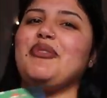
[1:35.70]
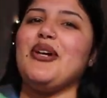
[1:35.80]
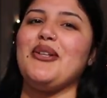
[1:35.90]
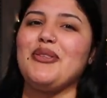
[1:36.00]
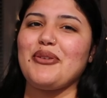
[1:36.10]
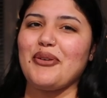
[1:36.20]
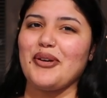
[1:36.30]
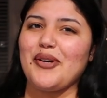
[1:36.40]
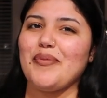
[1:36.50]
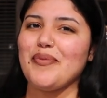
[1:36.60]

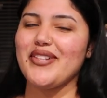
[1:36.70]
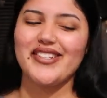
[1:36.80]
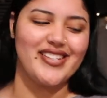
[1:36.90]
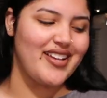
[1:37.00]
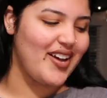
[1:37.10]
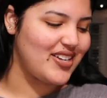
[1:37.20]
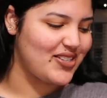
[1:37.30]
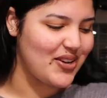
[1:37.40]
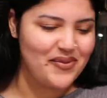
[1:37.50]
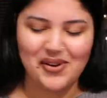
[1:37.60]
adorbs okay
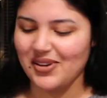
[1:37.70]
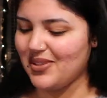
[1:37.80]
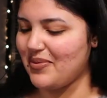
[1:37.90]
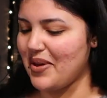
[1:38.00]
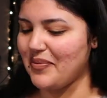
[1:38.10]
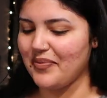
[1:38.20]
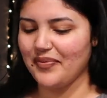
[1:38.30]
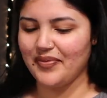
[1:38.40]
show me yours babe